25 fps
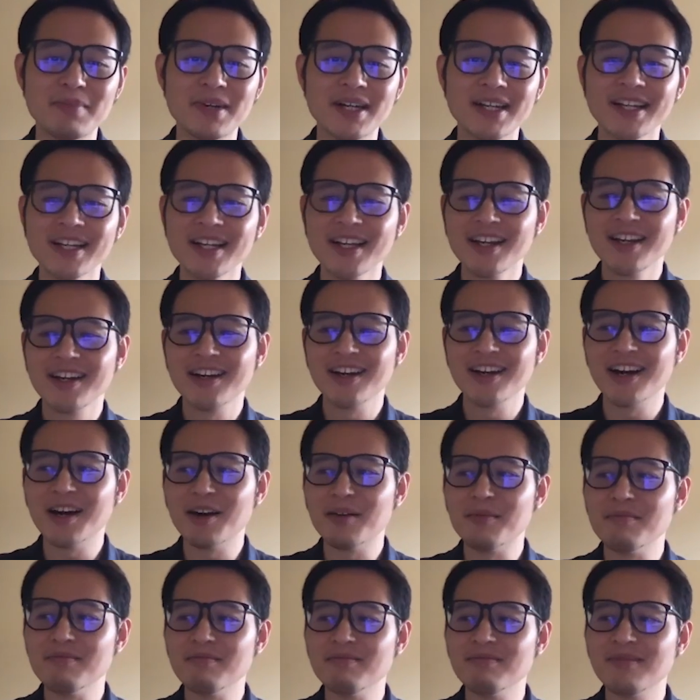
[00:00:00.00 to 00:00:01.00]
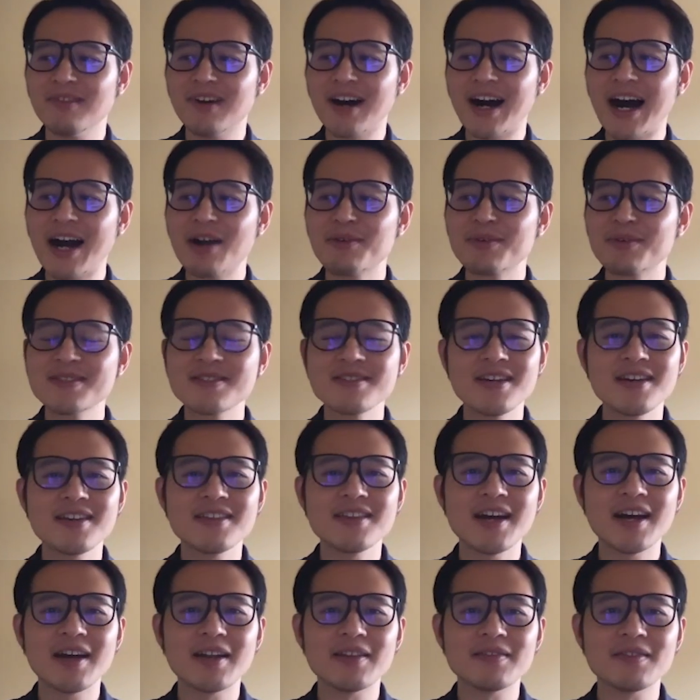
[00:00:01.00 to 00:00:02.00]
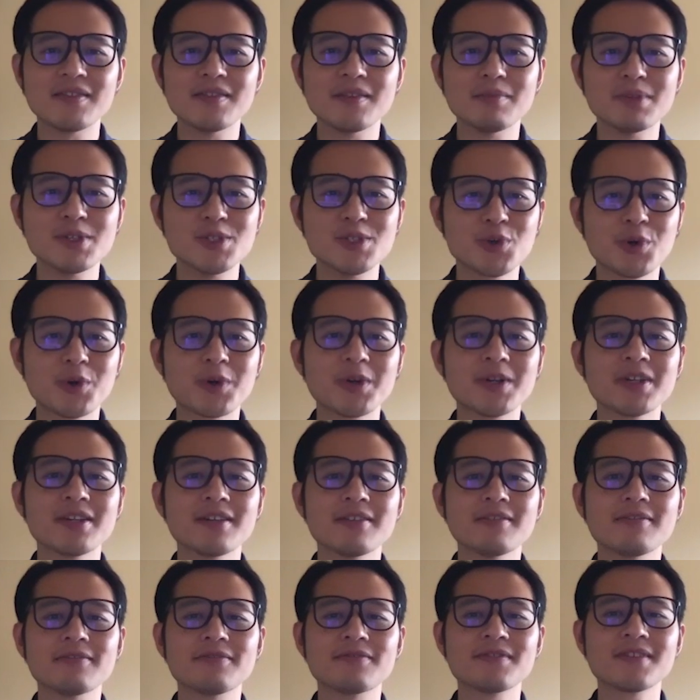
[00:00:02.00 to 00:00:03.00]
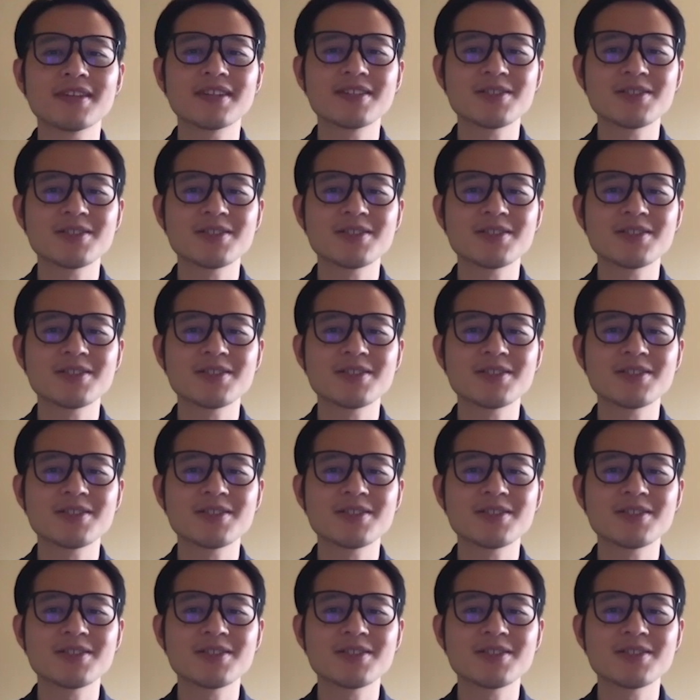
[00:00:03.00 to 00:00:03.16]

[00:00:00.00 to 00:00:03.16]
But I would say that the majority of